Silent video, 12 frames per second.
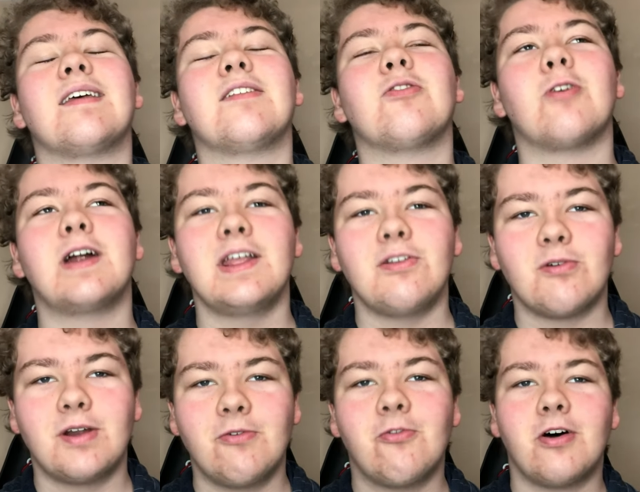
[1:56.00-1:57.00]

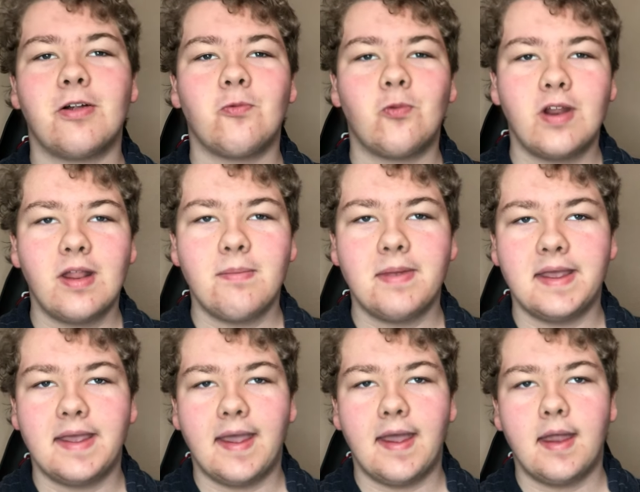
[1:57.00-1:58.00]
2021, when it
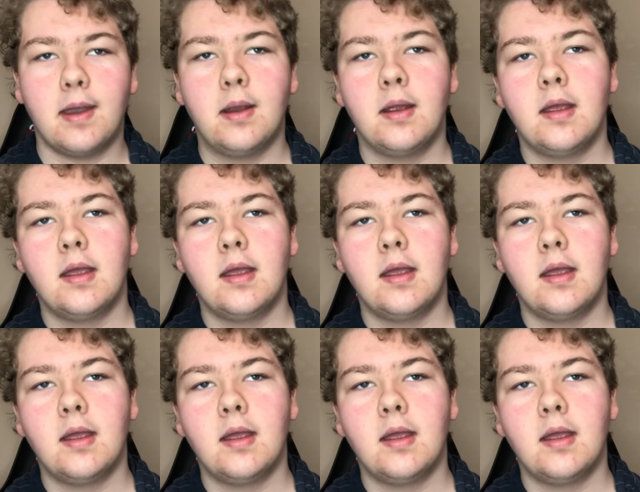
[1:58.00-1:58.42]
began,